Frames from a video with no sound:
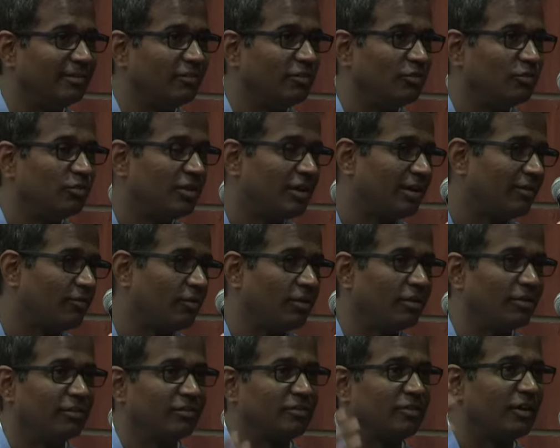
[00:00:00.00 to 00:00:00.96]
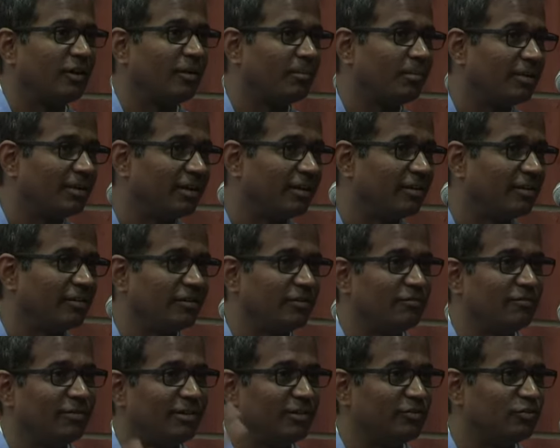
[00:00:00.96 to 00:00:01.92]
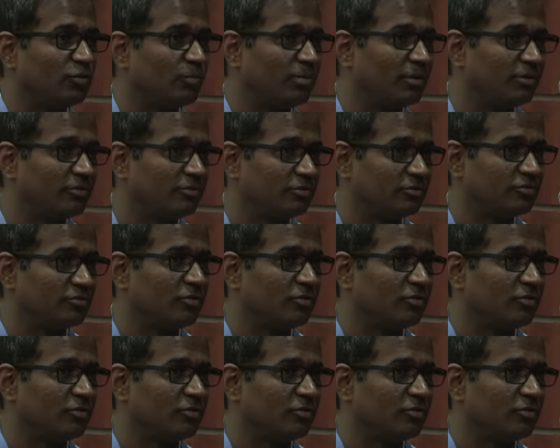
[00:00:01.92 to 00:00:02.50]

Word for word: you know, you have all this complicated vasopressor